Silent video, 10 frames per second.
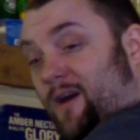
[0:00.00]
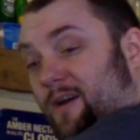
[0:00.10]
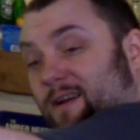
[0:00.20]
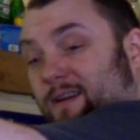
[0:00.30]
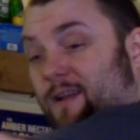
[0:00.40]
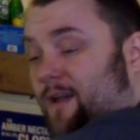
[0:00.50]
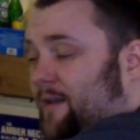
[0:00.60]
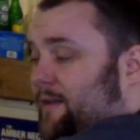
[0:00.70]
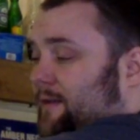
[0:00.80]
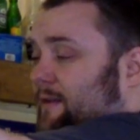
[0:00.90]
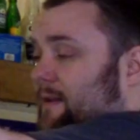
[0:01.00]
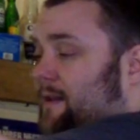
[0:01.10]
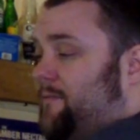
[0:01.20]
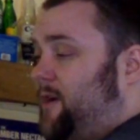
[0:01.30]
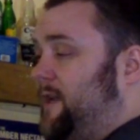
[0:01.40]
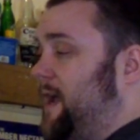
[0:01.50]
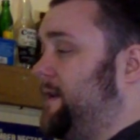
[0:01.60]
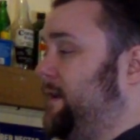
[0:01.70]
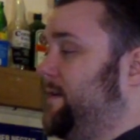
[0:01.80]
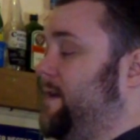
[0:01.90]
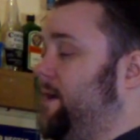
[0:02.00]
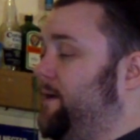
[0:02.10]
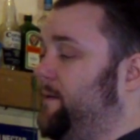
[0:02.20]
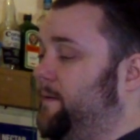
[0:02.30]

I didn't know. My dad didn't know.